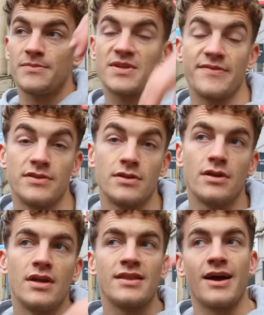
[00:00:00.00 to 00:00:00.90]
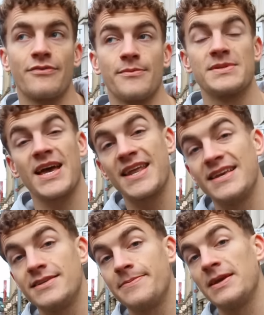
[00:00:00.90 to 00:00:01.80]

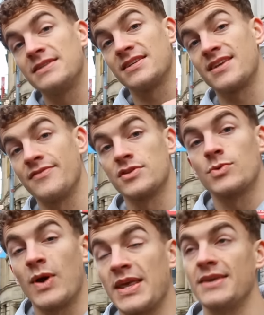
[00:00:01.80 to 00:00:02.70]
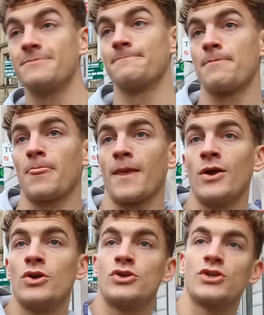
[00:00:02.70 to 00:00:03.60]
1080p to 720.